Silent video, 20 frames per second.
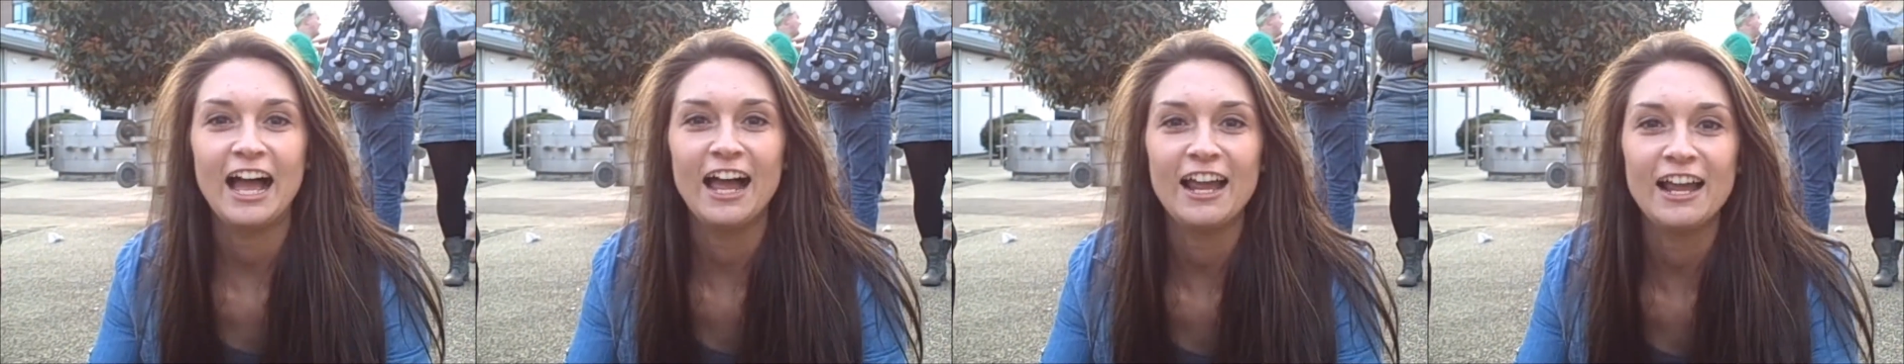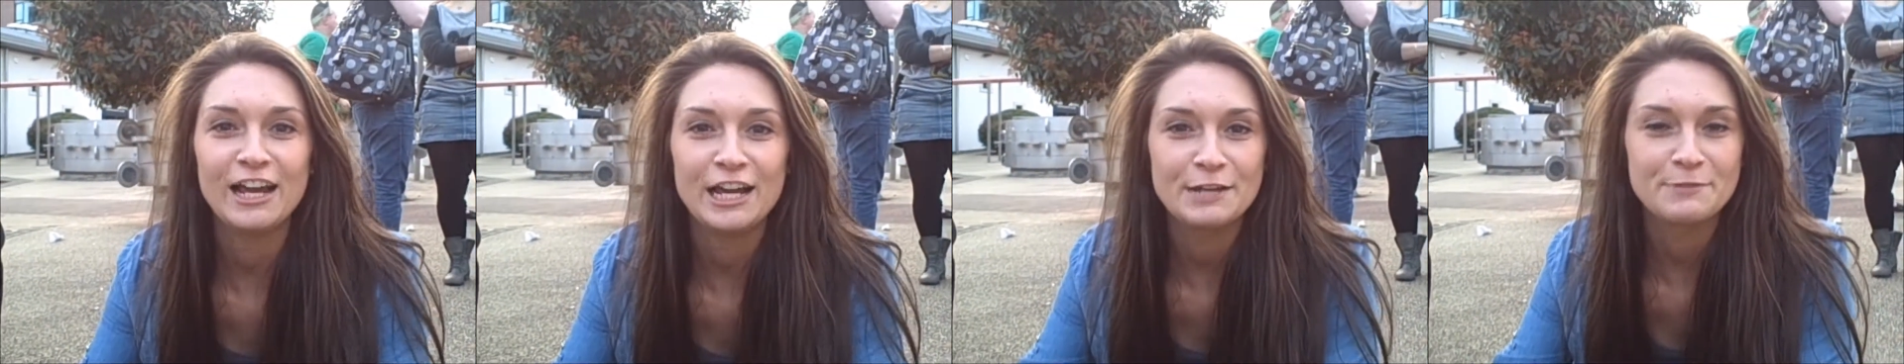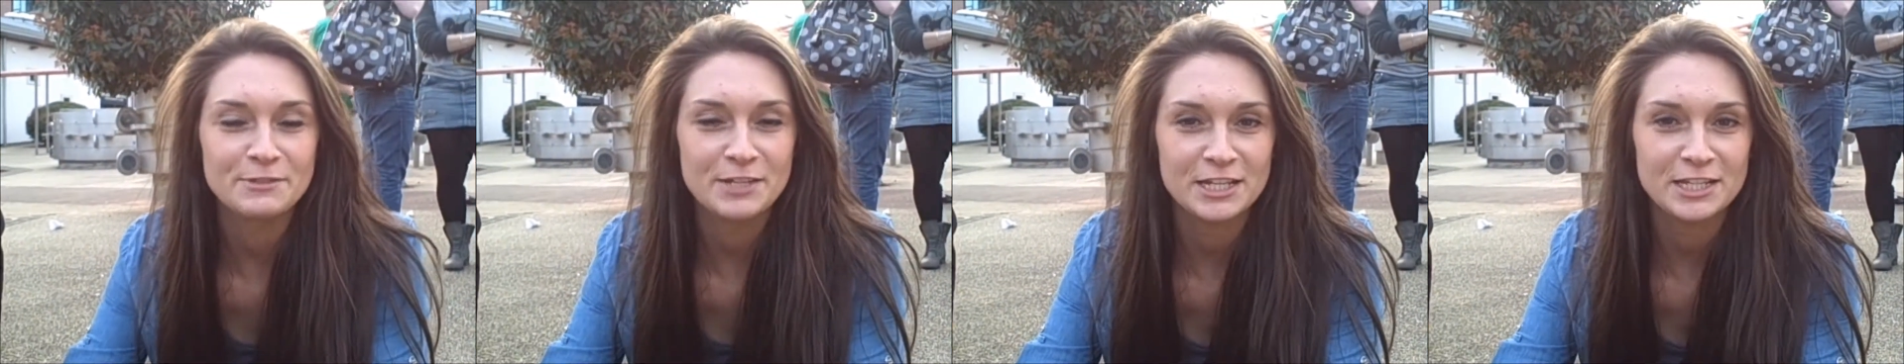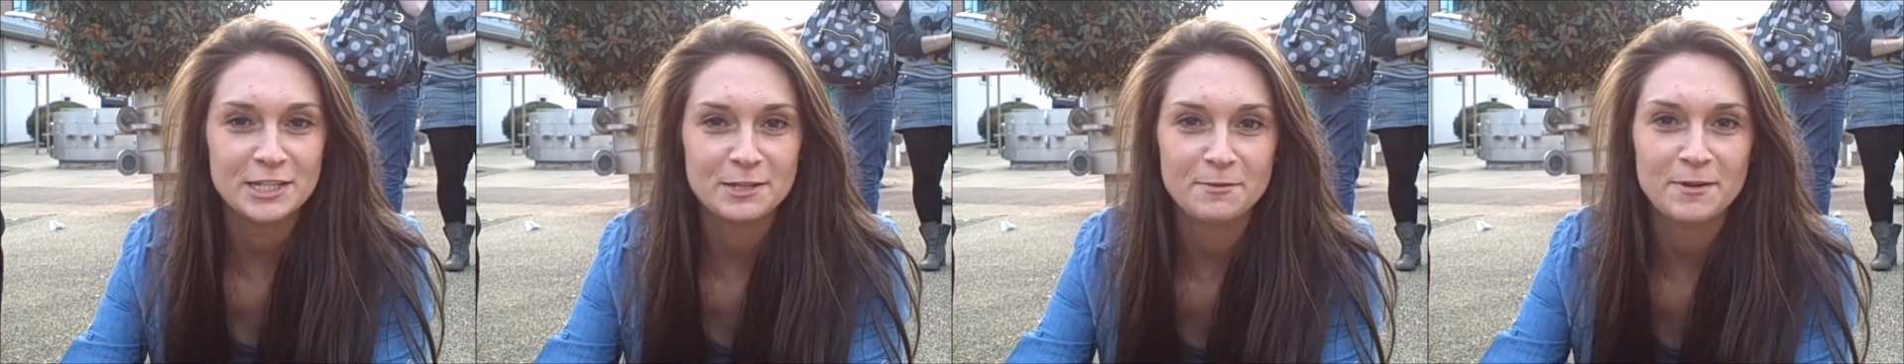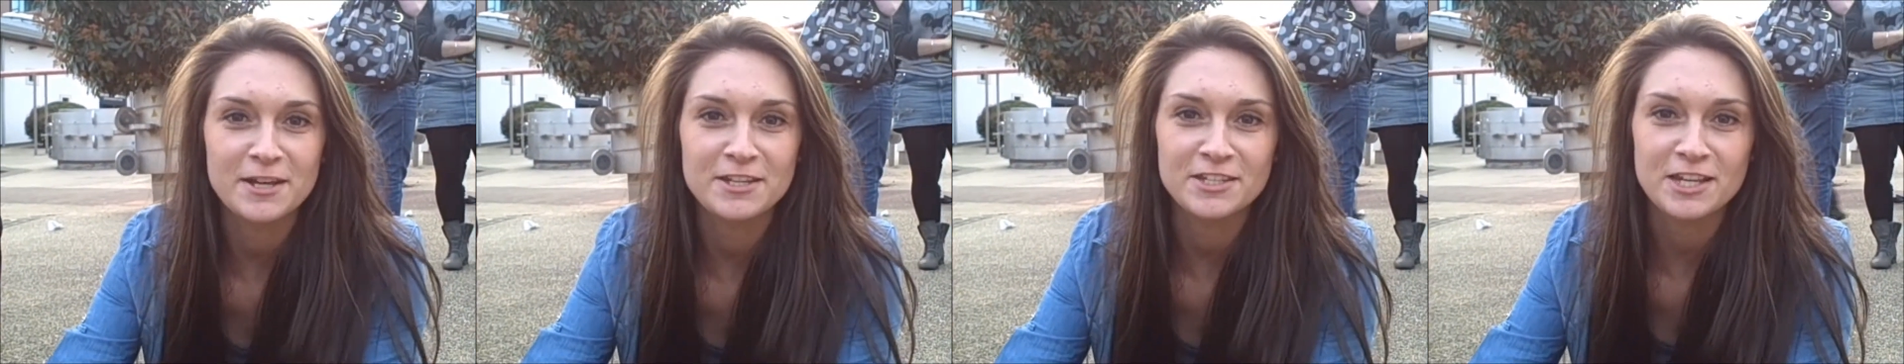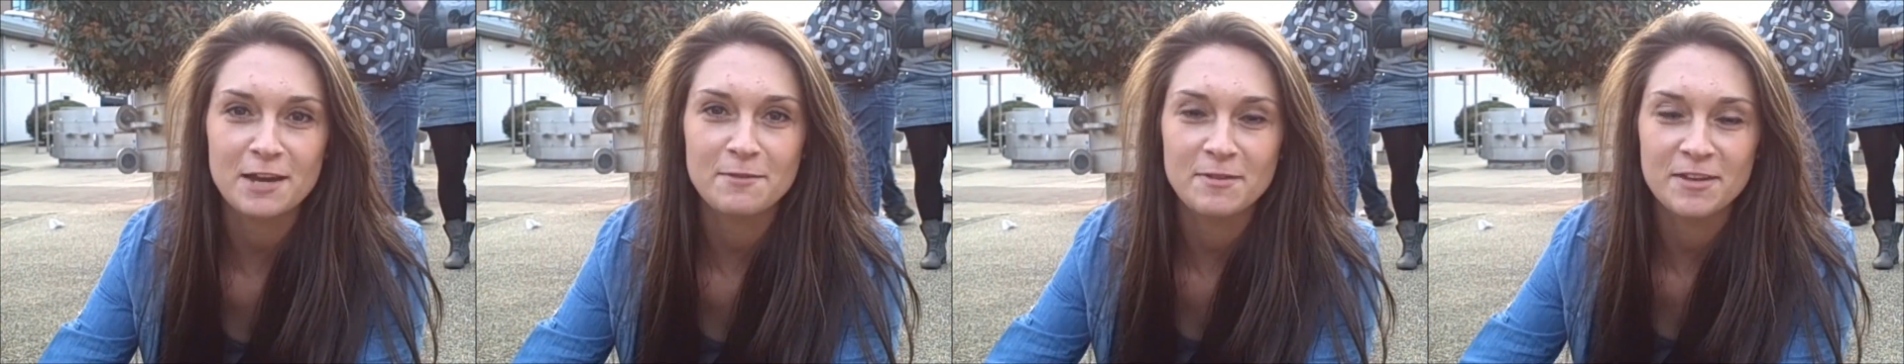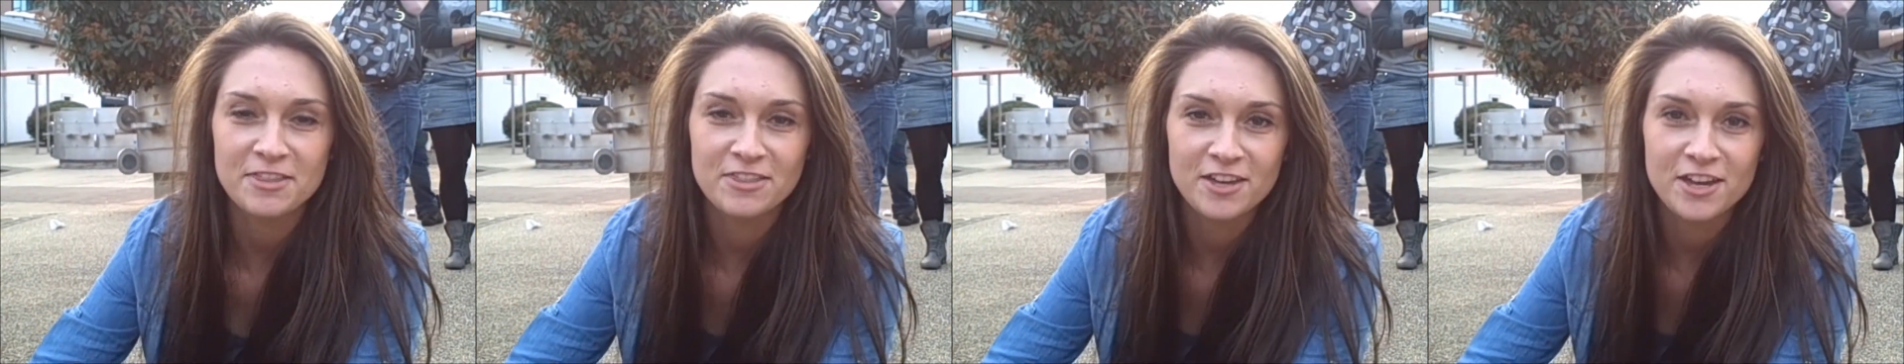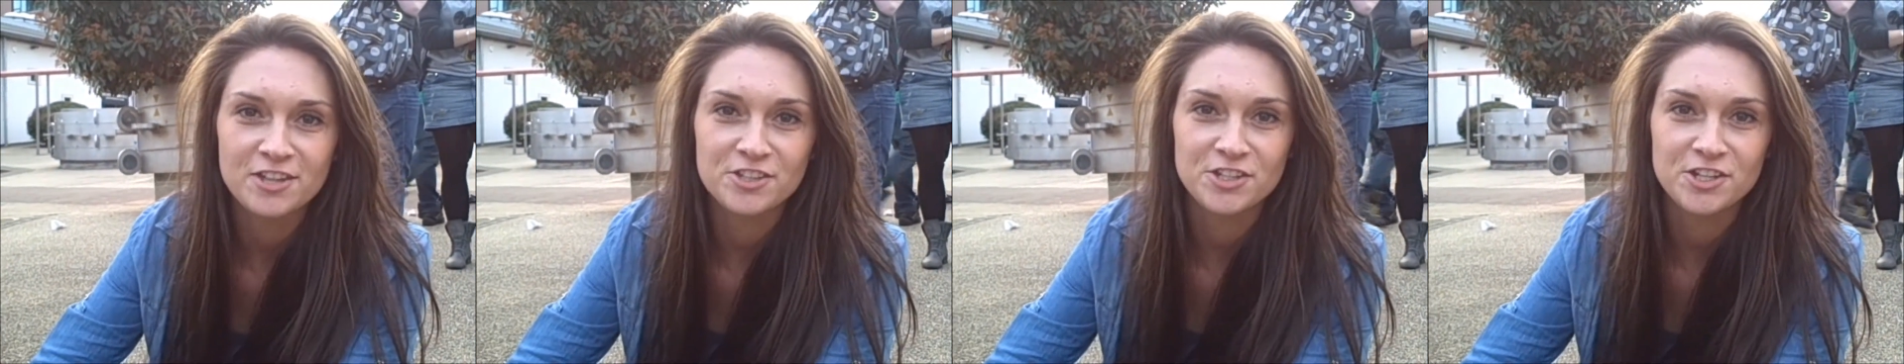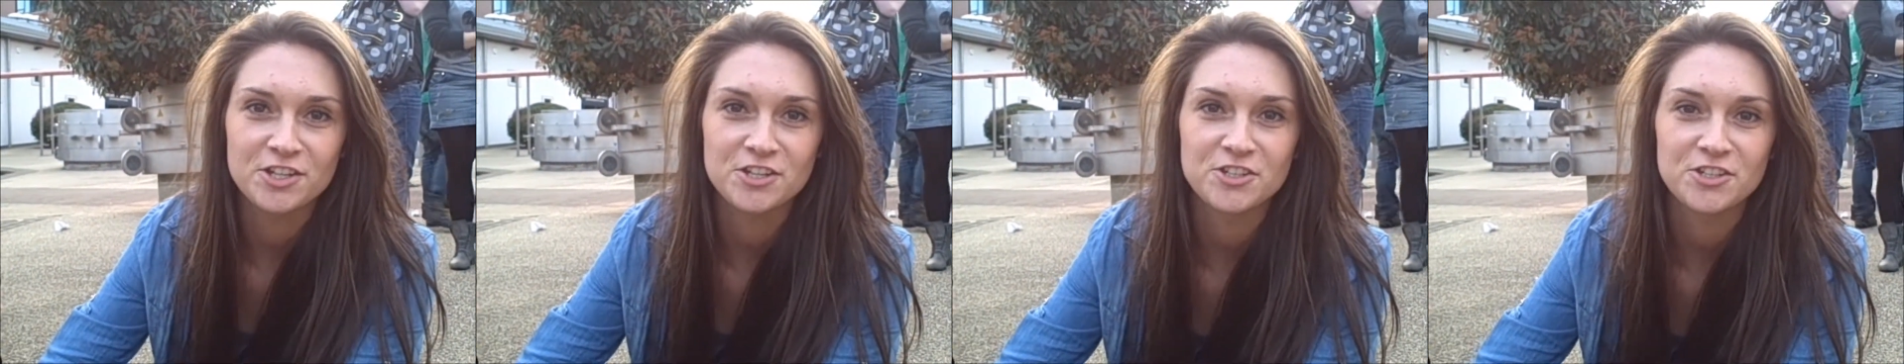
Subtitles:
I am Jessica Rhodes. I'm a third year